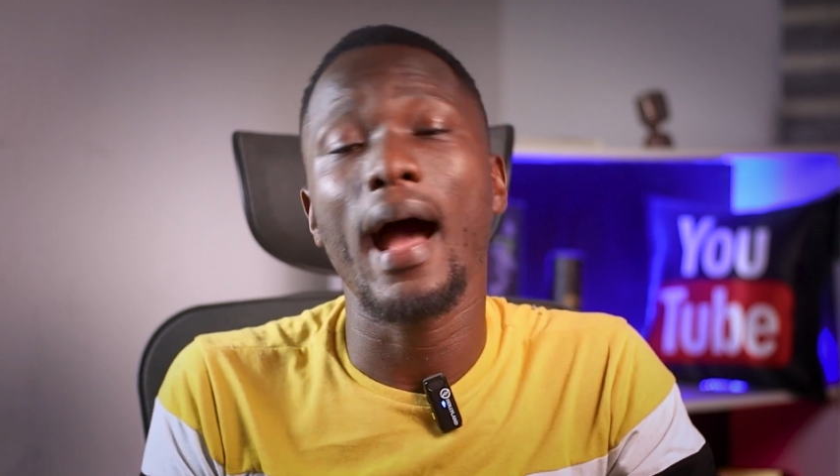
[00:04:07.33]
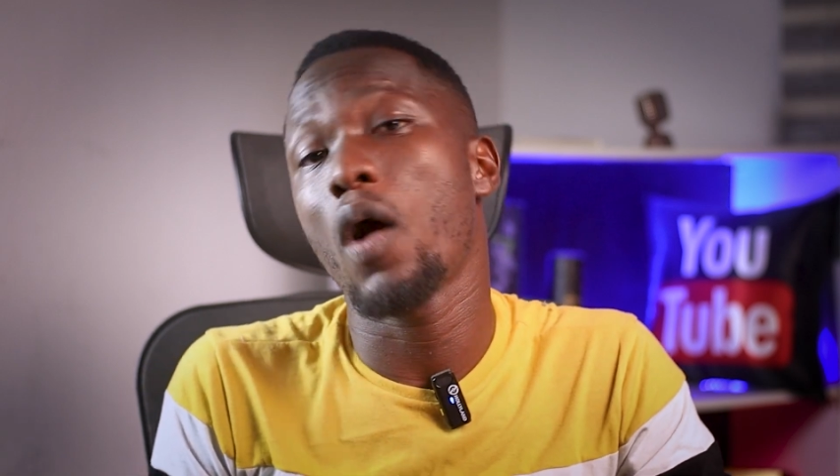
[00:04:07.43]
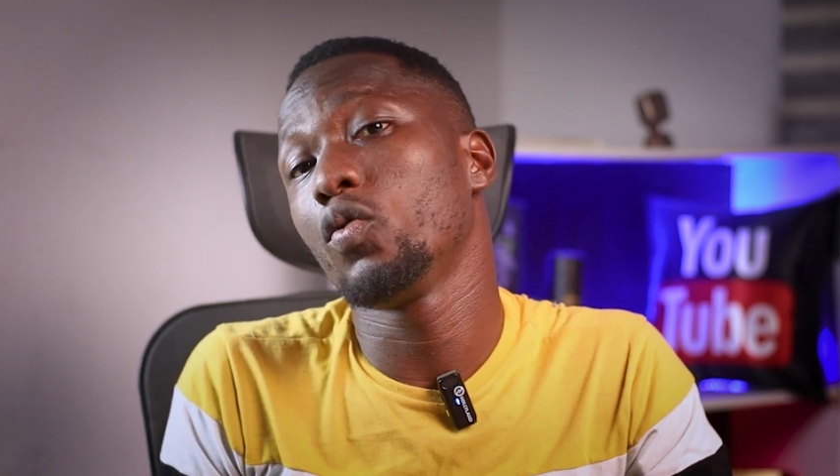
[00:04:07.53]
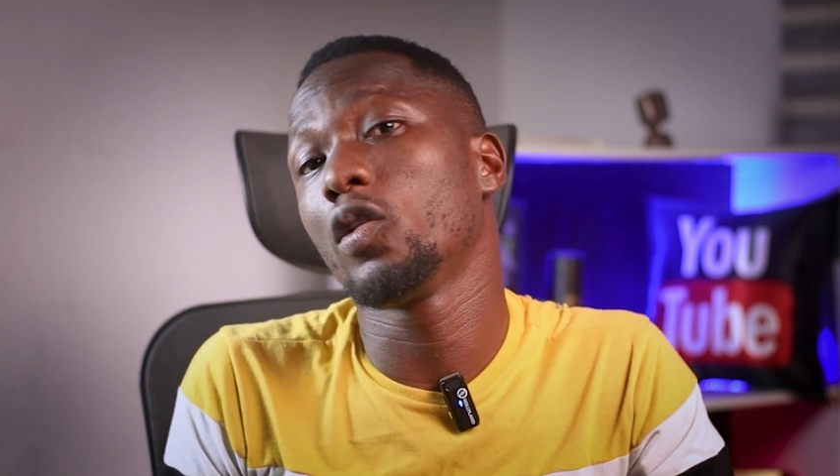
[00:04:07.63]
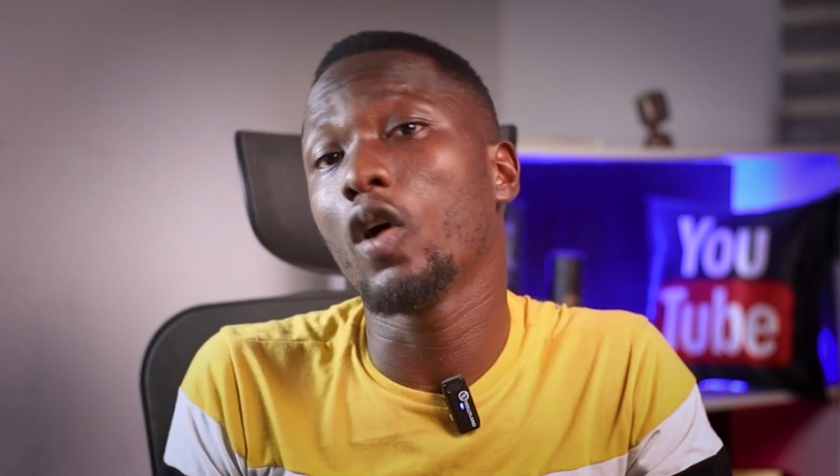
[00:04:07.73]

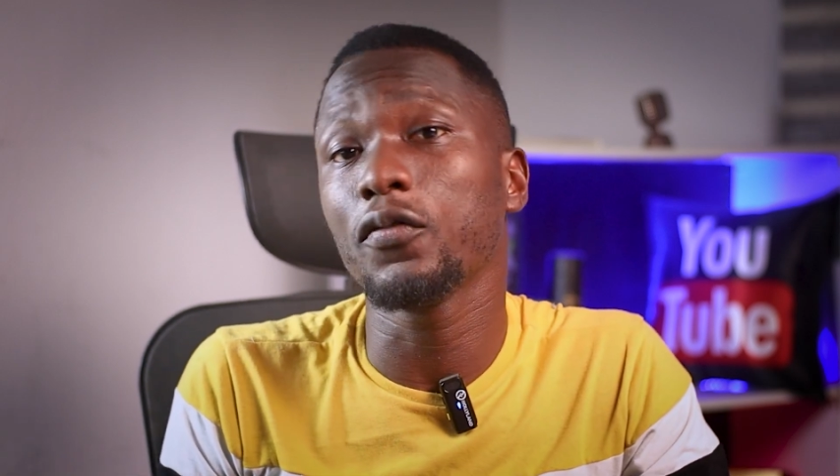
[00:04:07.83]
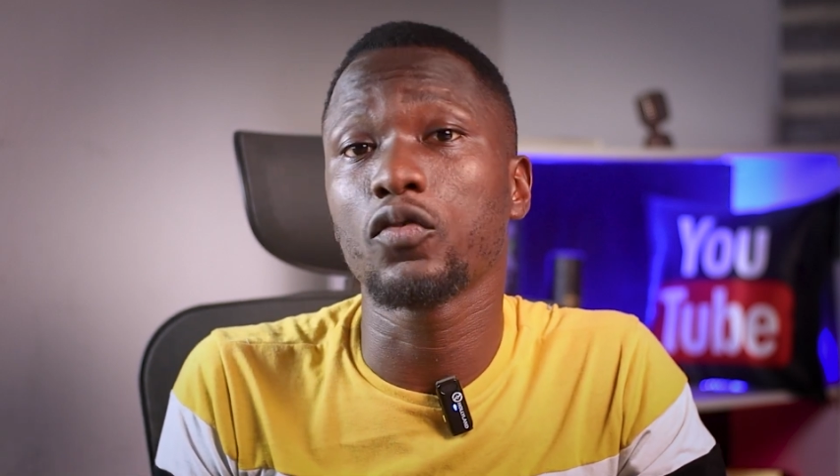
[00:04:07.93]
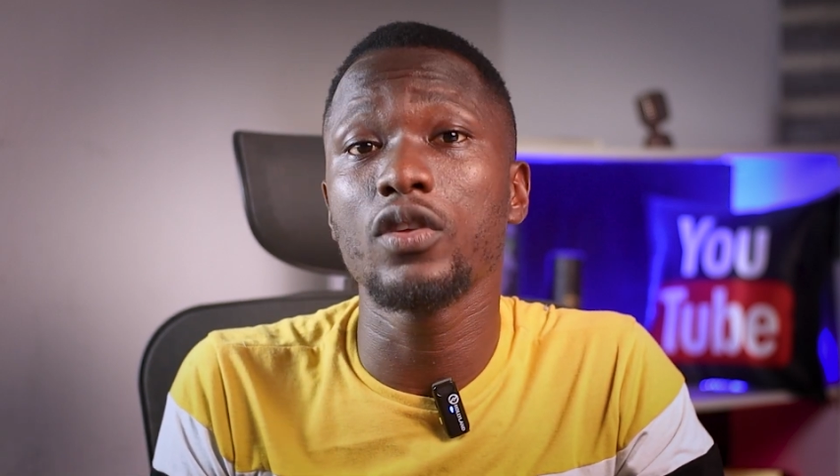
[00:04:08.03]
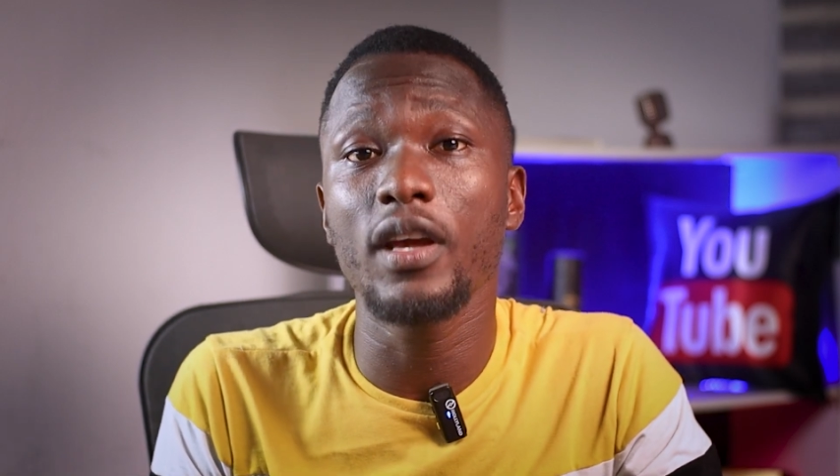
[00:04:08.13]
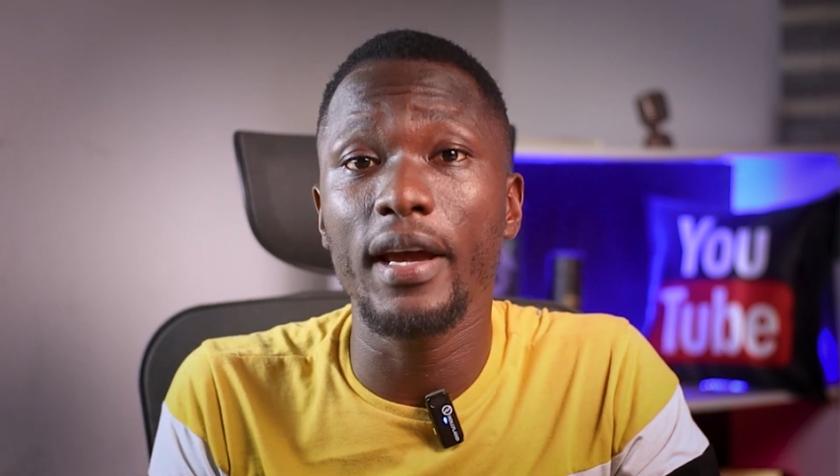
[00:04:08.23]
I would love
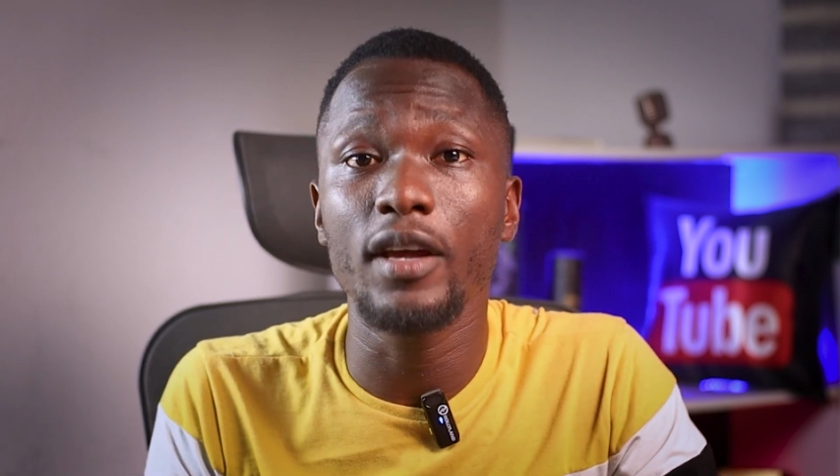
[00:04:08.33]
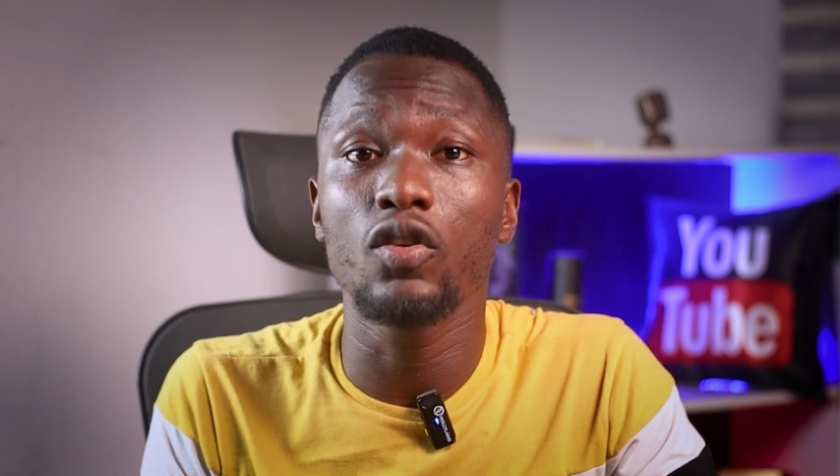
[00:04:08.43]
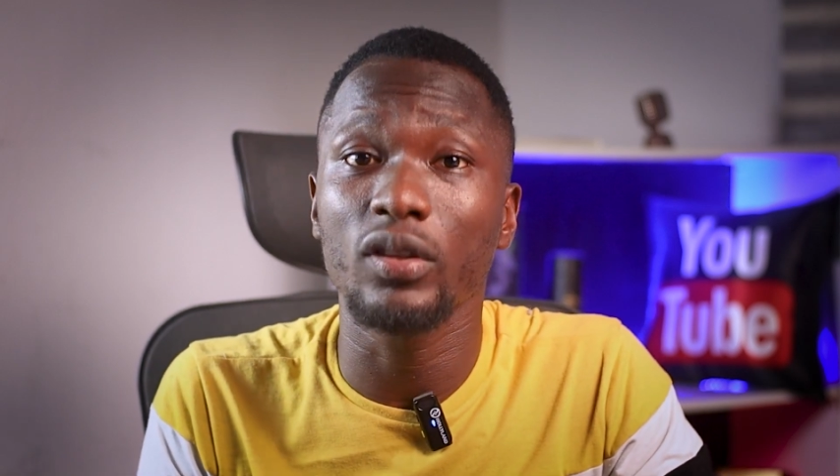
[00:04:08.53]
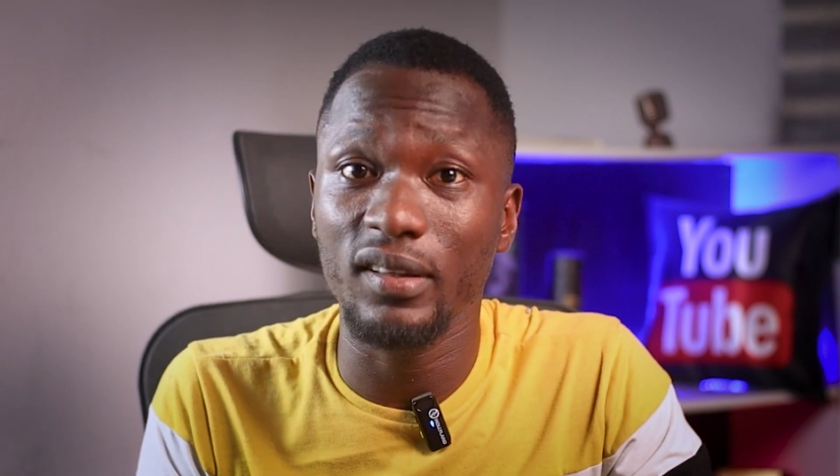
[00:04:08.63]
to hear your